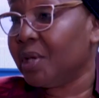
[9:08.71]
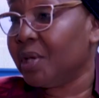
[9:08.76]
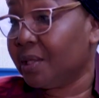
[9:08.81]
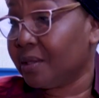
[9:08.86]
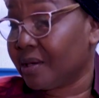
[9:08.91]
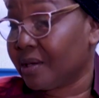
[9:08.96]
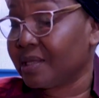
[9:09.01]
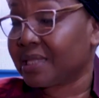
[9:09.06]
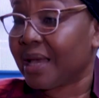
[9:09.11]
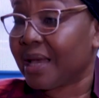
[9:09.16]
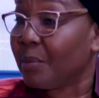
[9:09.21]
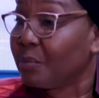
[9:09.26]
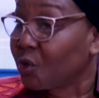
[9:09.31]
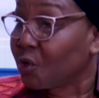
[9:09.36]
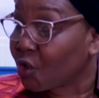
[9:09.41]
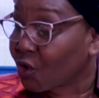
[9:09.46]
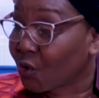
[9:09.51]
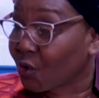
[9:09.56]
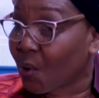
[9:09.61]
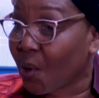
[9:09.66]
Because I'm
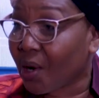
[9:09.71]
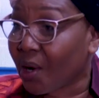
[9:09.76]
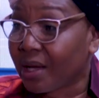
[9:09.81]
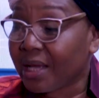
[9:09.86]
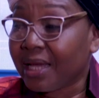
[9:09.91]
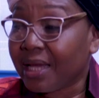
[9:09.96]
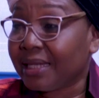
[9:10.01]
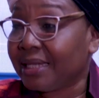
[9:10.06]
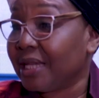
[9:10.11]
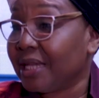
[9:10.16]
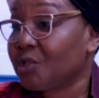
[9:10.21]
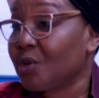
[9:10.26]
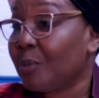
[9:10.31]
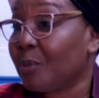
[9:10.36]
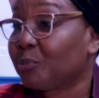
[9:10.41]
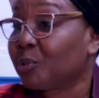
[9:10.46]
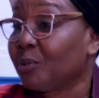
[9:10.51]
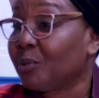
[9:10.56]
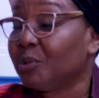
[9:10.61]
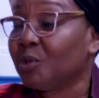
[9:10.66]
sure that you are
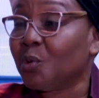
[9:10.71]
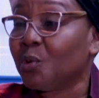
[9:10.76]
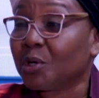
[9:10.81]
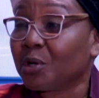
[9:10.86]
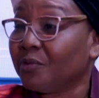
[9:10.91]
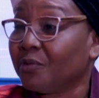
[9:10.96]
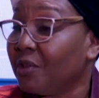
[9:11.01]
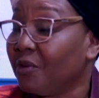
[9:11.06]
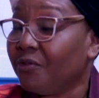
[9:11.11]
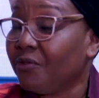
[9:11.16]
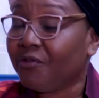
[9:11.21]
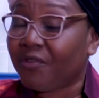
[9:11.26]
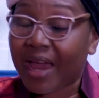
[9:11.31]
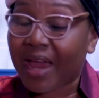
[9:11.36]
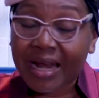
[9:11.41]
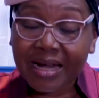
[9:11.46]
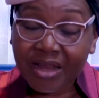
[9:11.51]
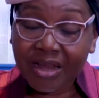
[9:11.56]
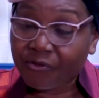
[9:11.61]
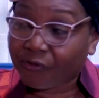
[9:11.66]
probably one of the
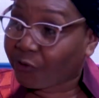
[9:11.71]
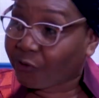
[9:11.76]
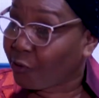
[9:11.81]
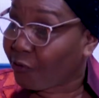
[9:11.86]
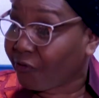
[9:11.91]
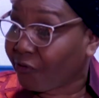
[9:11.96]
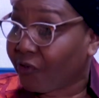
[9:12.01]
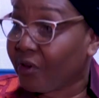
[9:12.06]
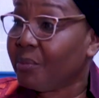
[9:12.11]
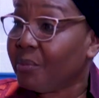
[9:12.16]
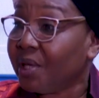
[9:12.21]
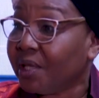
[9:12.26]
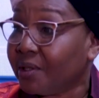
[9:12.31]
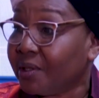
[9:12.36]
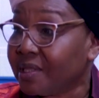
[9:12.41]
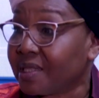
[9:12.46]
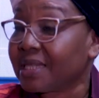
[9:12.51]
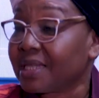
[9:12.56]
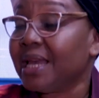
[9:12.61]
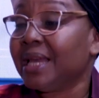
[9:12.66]
very few
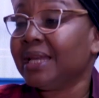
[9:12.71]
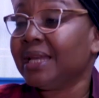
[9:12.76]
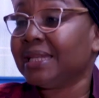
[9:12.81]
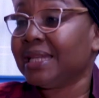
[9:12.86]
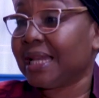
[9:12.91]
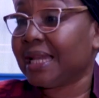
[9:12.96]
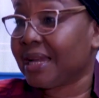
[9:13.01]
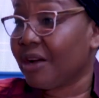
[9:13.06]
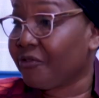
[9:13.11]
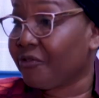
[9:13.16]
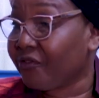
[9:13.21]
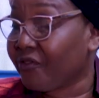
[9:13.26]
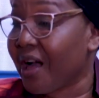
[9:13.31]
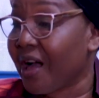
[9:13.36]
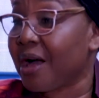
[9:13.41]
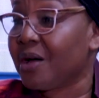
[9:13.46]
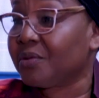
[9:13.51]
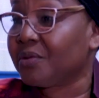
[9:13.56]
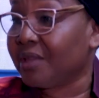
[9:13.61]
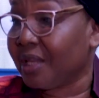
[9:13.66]
females that have
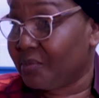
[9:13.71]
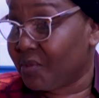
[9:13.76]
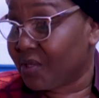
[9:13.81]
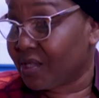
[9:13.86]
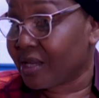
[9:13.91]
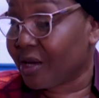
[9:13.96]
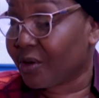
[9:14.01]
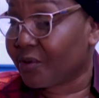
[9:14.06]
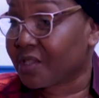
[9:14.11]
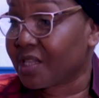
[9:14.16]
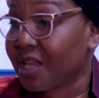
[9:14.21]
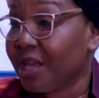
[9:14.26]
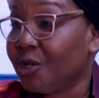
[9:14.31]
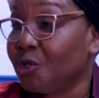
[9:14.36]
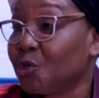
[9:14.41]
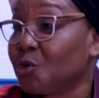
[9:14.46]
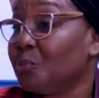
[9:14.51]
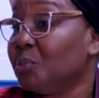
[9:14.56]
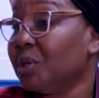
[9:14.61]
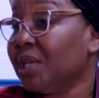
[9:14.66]
found themselves
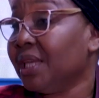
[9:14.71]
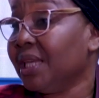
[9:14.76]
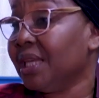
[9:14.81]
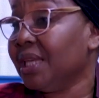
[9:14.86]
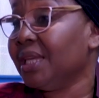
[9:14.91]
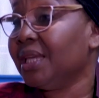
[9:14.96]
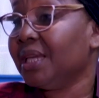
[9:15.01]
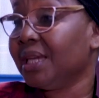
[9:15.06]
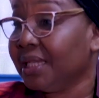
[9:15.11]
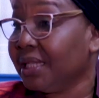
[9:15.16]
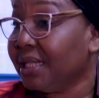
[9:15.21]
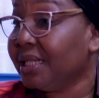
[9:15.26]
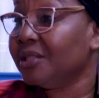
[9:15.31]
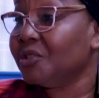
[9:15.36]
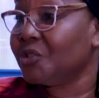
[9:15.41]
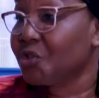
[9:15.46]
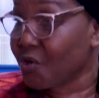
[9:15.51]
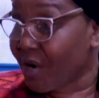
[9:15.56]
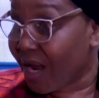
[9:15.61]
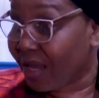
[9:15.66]
to be e-hailing
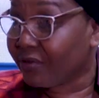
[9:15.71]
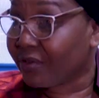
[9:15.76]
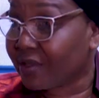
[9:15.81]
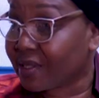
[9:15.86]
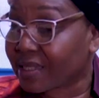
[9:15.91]
drivers.